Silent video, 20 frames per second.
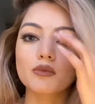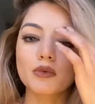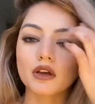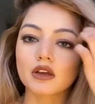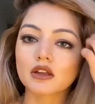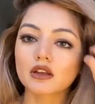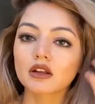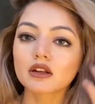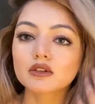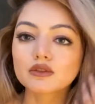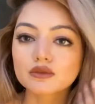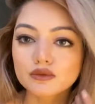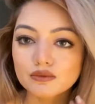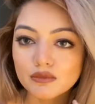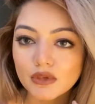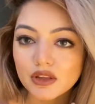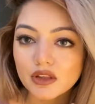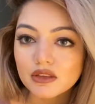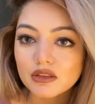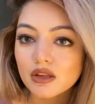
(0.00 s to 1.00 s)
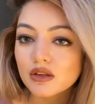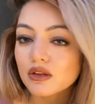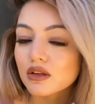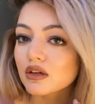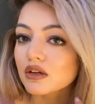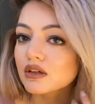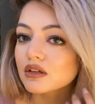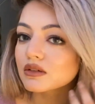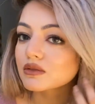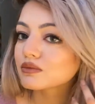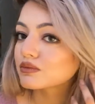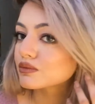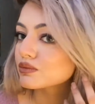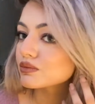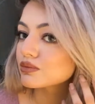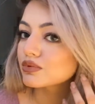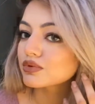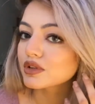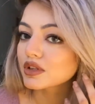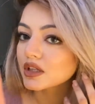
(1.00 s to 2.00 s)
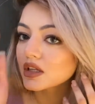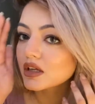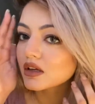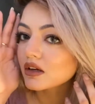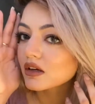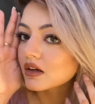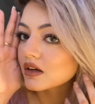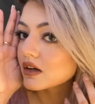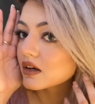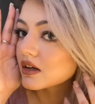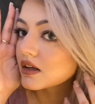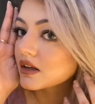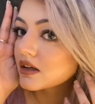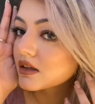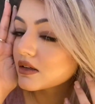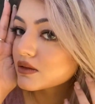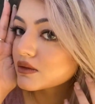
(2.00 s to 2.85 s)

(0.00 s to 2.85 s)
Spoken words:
But I think they look pretty good.